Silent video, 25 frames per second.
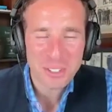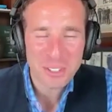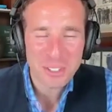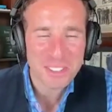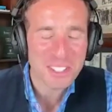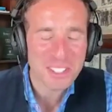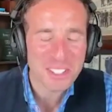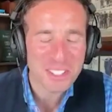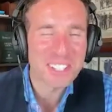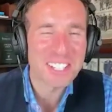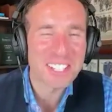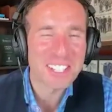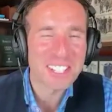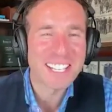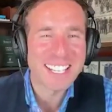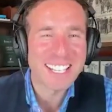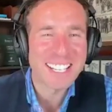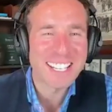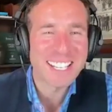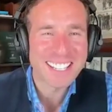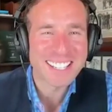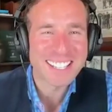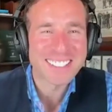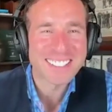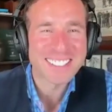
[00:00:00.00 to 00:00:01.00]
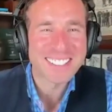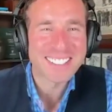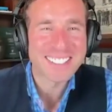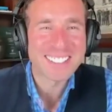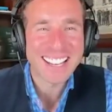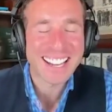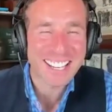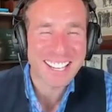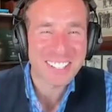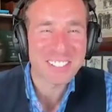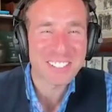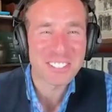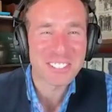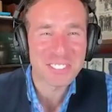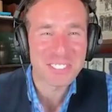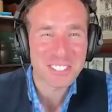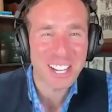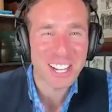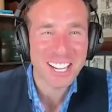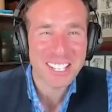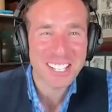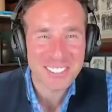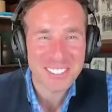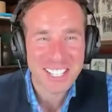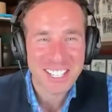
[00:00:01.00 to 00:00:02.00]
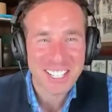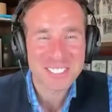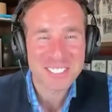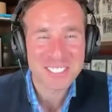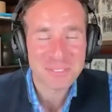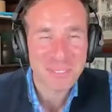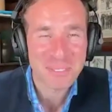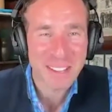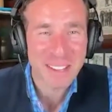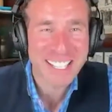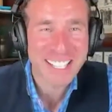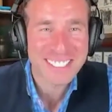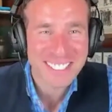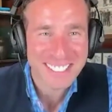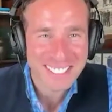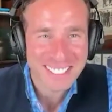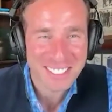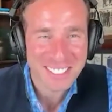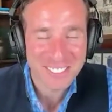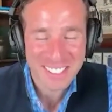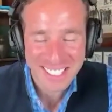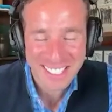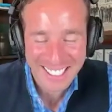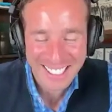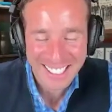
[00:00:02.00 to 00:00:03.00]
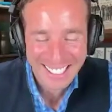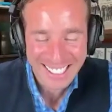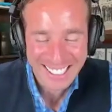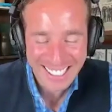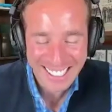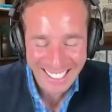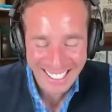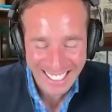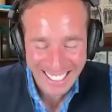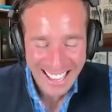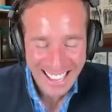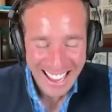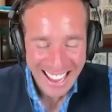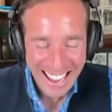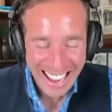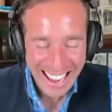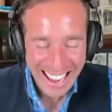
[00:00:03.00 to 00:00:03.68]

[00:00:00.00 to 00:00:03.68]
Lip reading: with cleaning and that I hear you talking about is amazing to me.